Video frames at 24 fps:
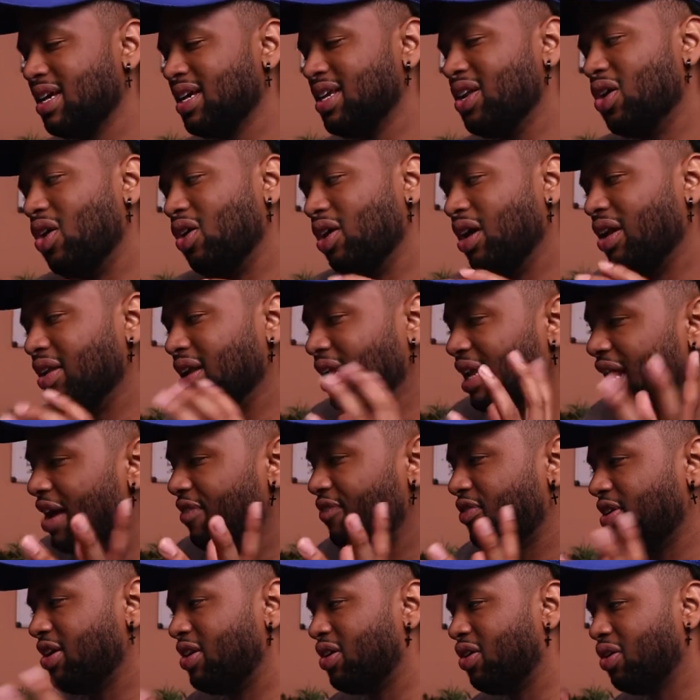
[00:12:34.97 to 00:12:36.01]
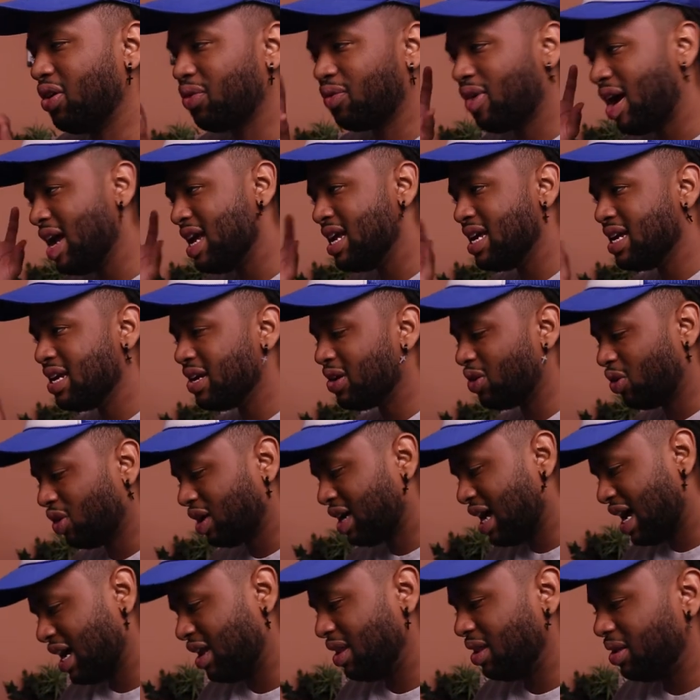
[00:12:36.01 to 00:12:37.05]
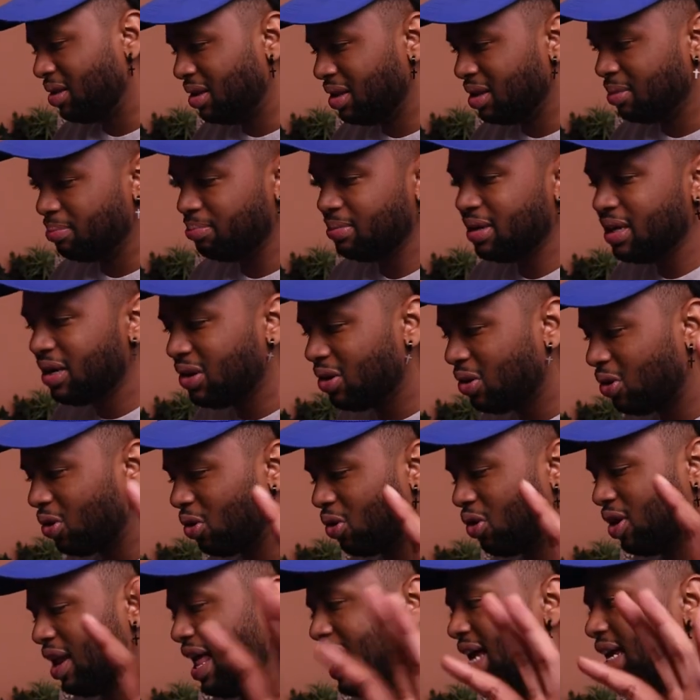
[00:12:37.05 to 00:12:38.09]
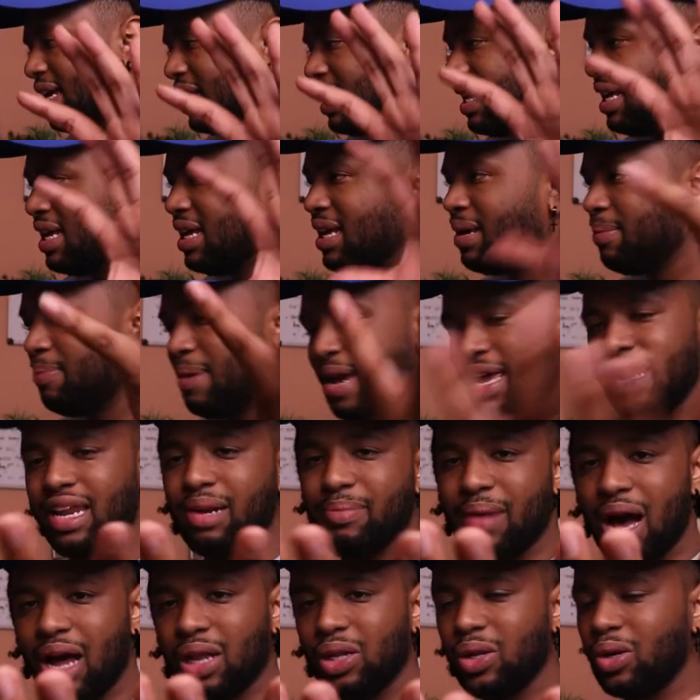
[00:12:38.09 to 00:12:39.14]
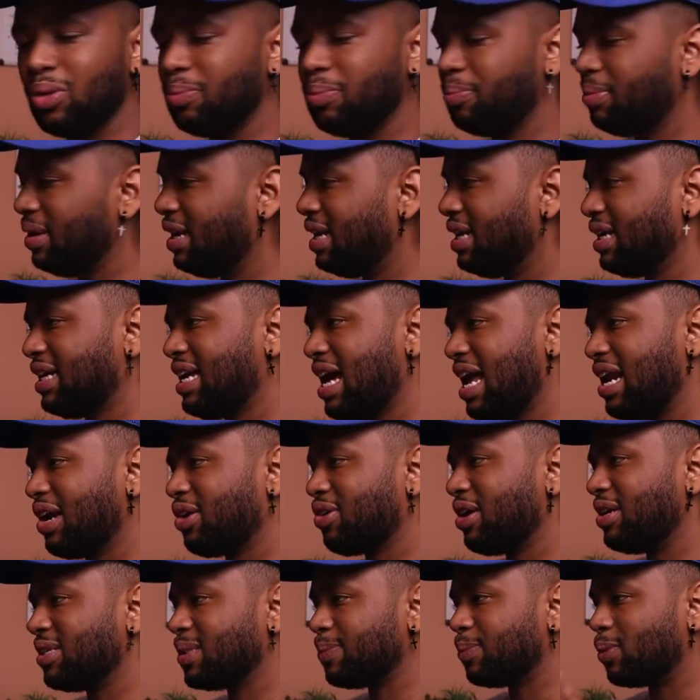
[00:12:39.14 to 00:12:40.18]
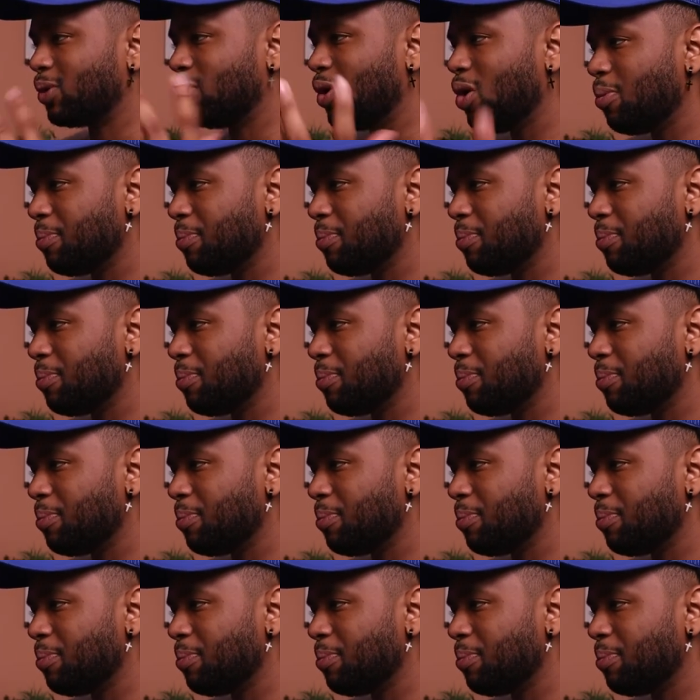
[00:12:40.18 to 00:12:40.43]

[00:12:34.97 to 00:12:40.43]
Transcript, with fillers: you know, on the left ear or the right ear or kind of in the middle or like panning them out a little bit to kind of create some more